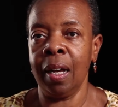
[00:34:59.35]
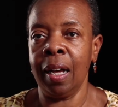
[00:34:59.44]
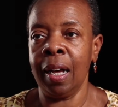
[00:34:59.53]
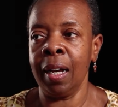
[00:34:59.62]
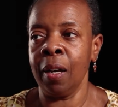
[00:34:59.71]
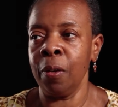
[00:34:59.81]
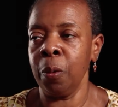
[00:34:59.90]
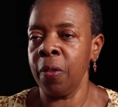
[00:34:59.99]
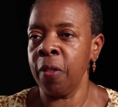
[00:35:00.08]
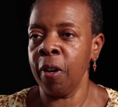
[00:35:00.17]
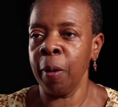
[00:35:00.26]
I go to a
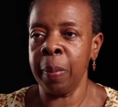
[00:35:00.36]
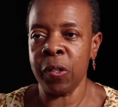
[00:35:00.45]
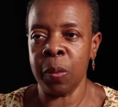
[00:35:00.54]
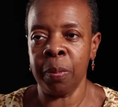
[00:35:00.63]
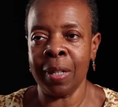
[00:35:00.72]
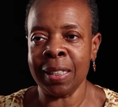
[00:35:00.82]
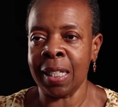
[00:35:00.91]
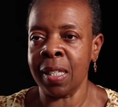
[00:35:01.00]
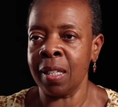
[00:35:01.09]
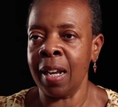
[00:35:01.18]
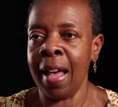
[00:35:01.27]
therapist and
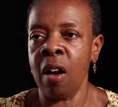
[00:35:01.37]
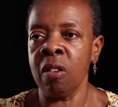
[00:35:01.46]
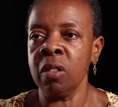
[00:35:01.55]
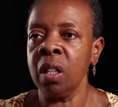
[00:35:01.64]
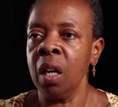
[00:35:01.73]
process it out.